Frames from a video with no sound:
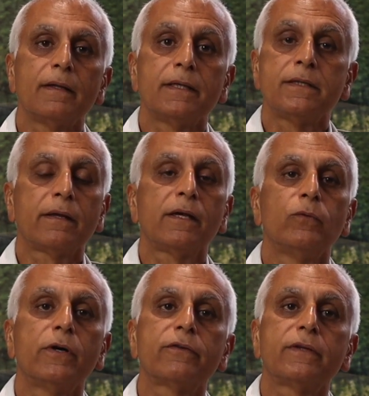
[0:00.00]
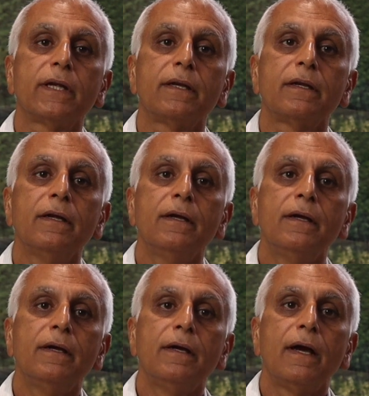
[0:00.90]
There's nothing worse than
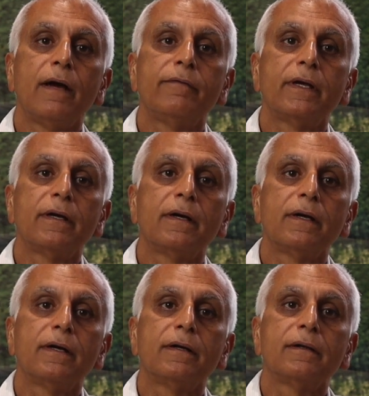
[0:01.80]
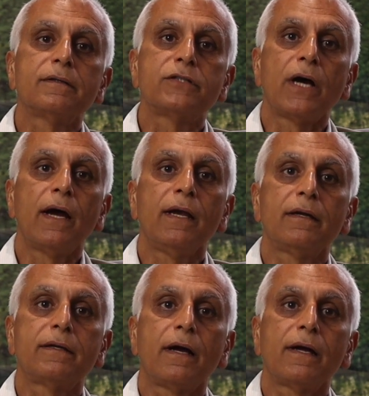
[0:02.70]
having a
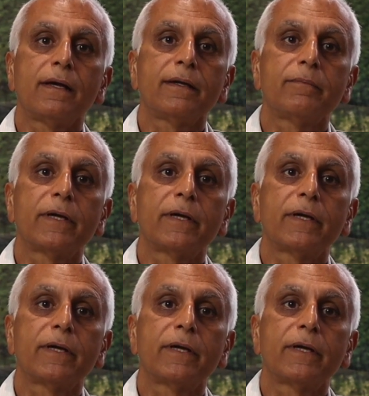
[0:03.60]
child die,